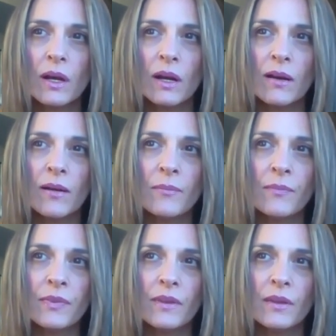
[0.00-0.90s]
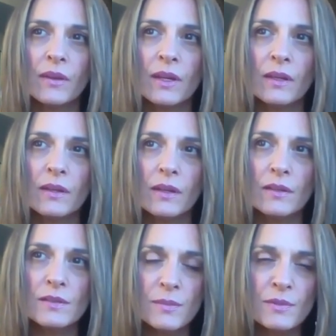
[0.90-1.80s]
Um,
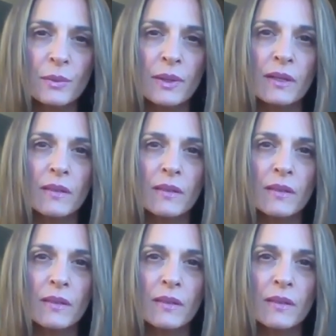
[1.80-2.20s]
Subsequently,